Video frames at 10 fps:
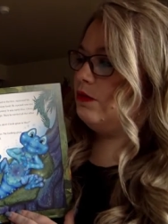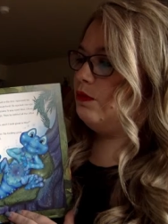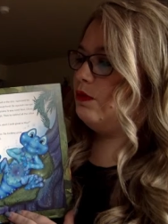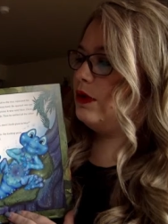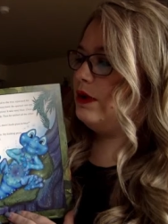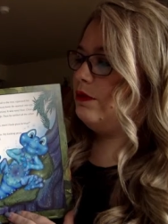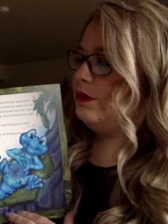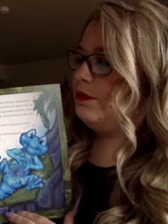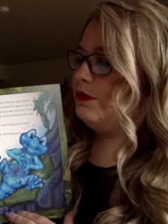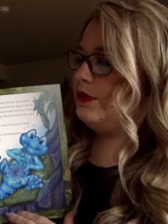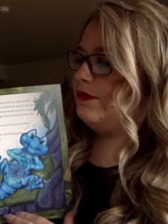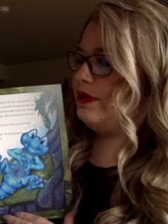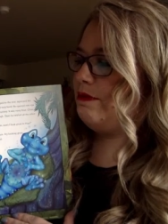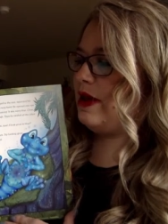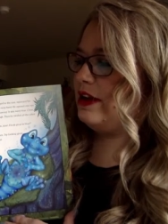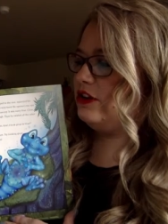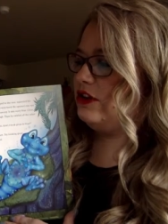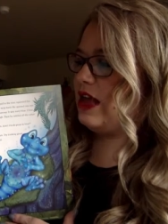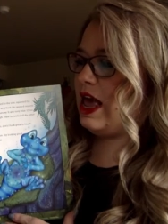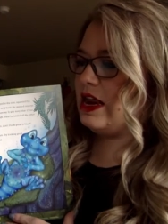What would Woodfin
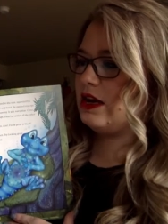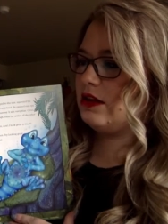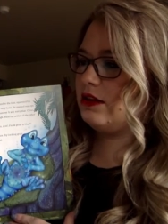match then?